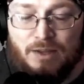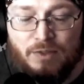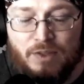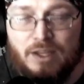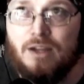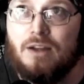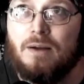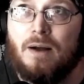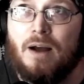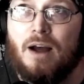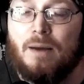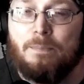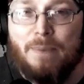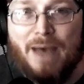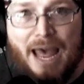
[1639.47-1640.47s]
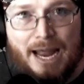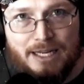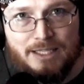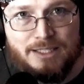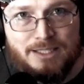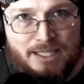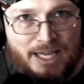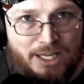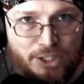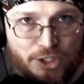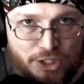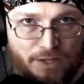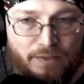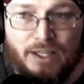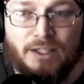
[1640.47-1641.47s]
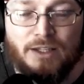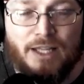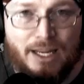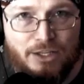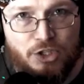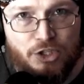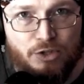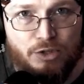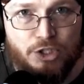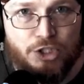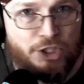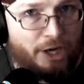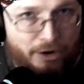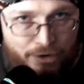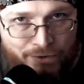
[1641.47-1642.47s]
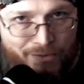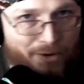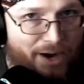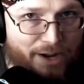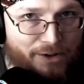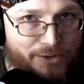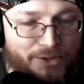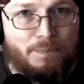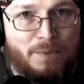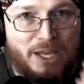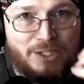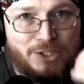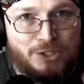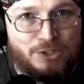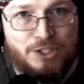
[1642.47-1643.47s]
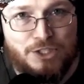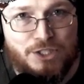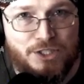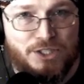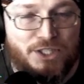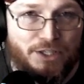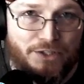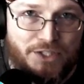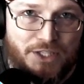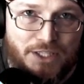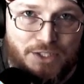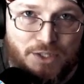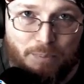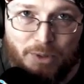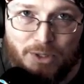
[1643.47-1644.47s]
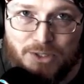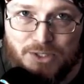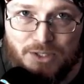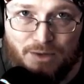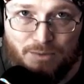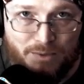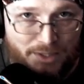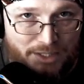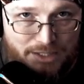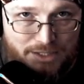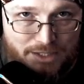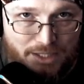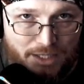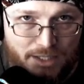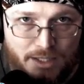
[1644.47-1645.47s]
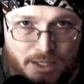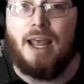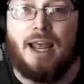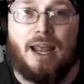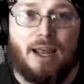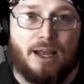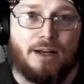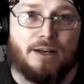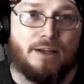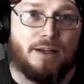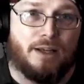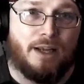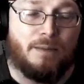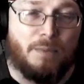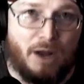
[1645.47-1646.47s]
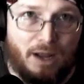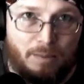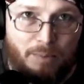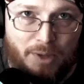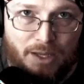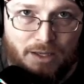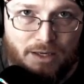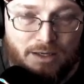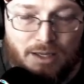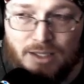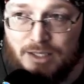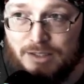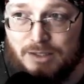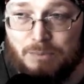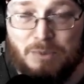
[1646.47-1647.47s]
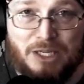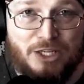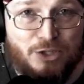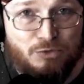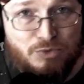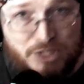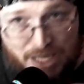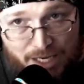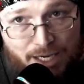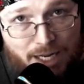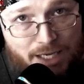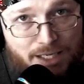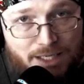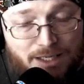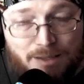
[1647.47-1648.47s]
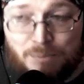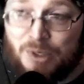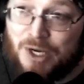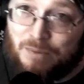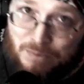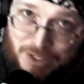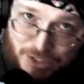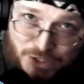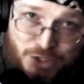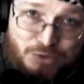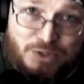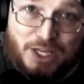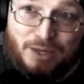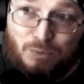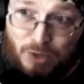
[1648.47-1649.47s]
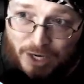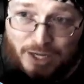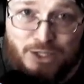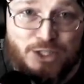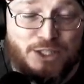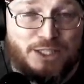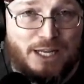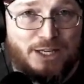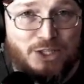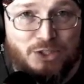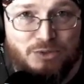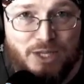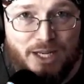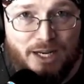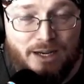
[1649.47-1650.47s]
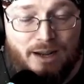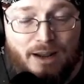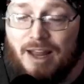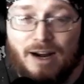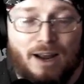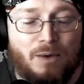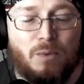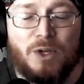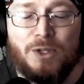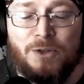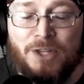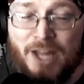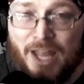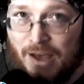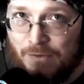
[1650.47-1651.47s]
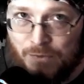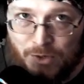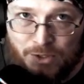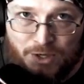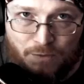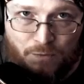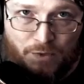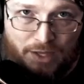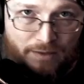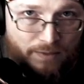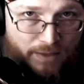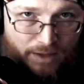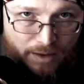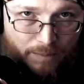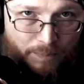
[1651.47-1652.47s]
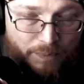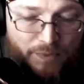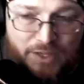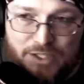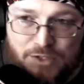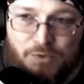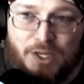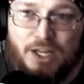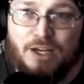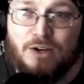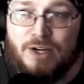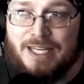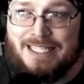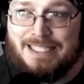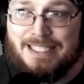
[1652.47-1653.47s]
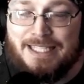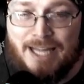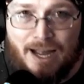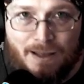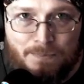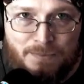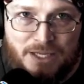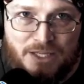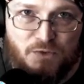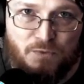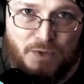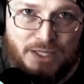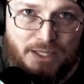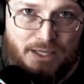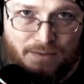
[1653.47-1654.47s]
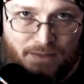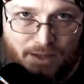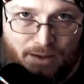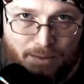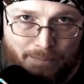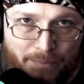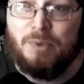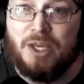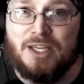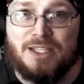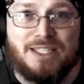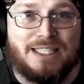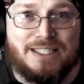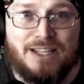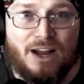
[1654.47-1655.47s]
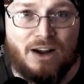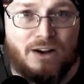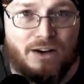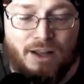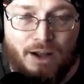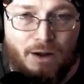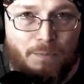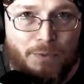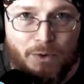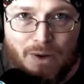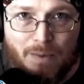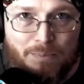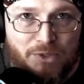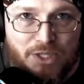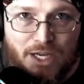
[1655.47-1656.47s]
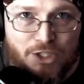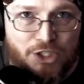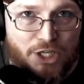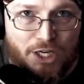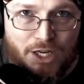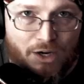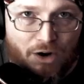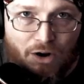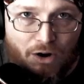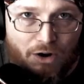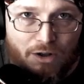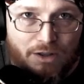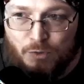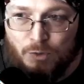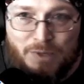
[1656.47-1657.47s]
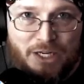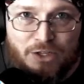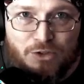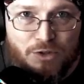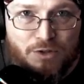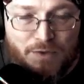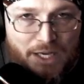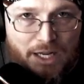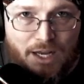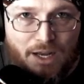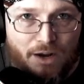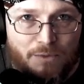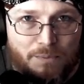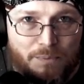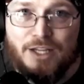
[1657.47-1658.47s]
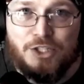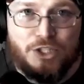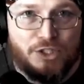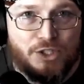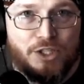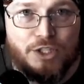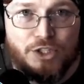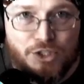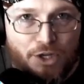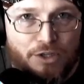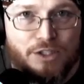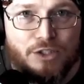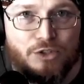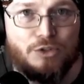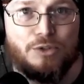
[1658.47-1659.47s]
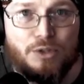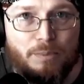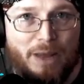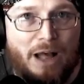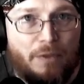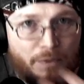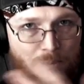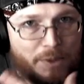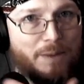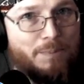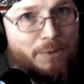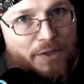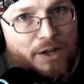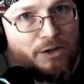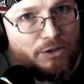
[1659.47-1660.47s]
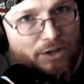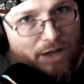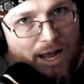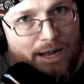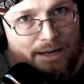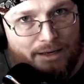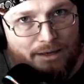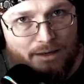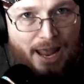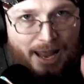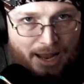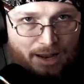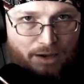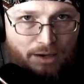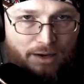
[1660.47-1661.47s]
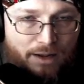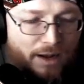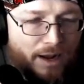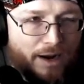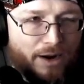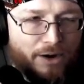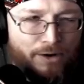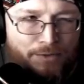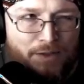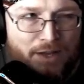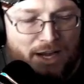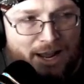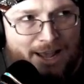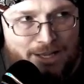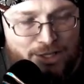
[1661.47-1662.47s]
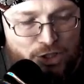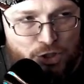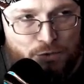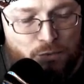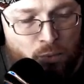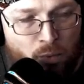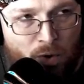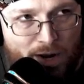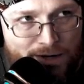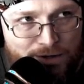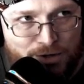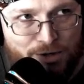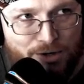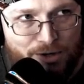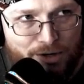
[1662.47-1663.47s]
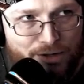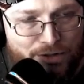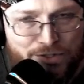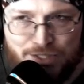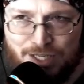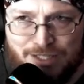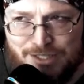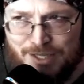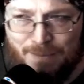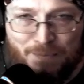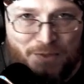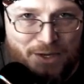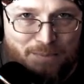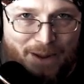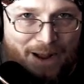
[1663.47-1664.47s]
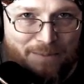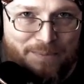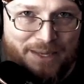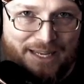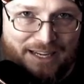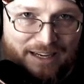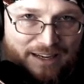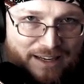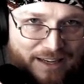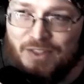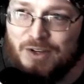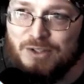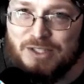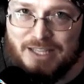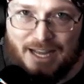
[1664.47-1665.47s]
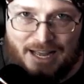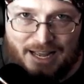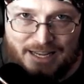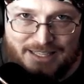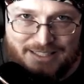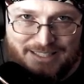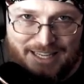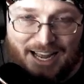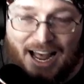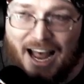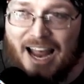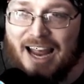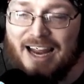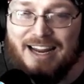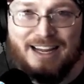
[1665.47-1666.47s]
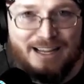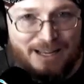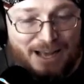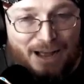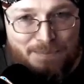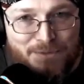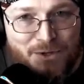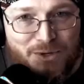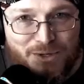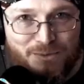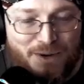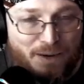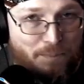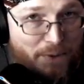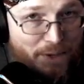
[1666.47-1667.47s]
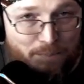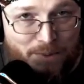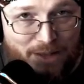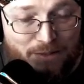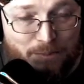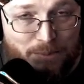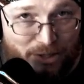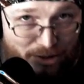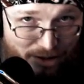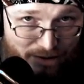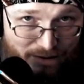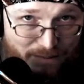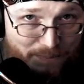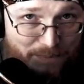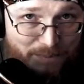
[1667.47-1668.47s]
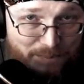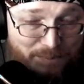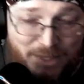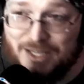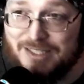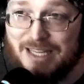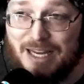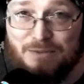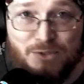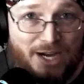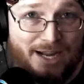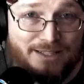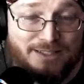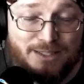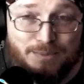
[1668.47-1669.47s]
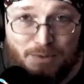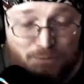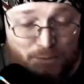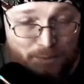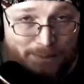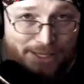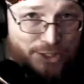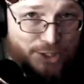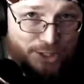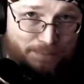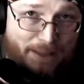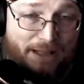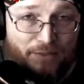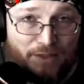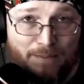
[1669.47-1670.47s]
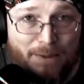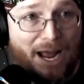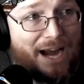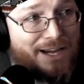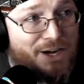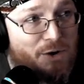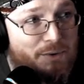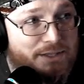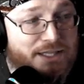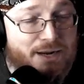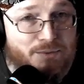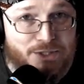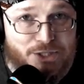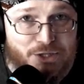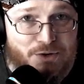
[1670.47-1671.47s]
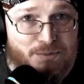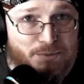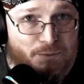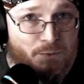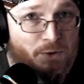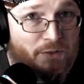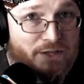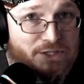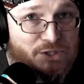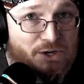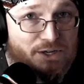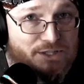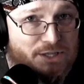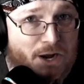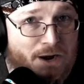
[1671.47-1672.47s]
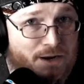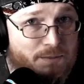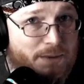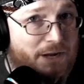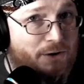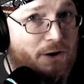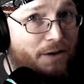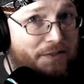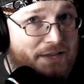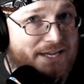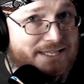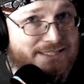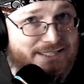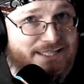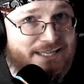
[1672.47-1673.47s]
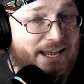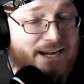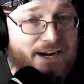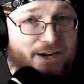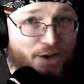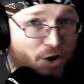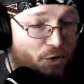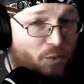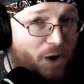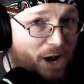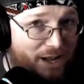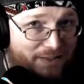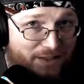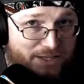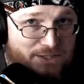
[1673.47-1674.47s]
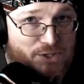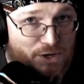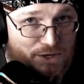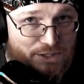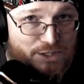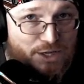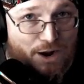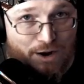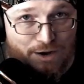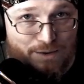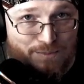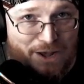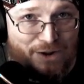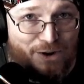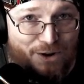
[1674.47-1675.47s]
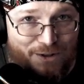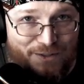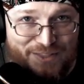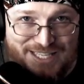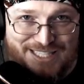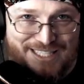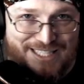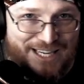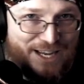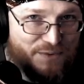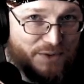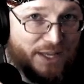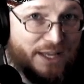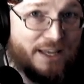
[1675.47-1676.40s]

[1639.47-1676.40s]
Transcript: the uh, bad intention that led you to share it around makes you just as guilty as the person that released it. And in my opinion, it doesn't mean you did it but it means you did what I just said you did. And I will never defend them. This video is not me defending them because it's not going to help their reputation at all for me to do the video. It's just going to show you the truth about the people that are lying. And I heard that Edge of Wonder said something about me. Those guys, I uh, I'm doing a red pill to pay the bill on them because I've tracked some information about them. I know what they were doing before they started talking about all this, and I know why they started talking about all this stuff.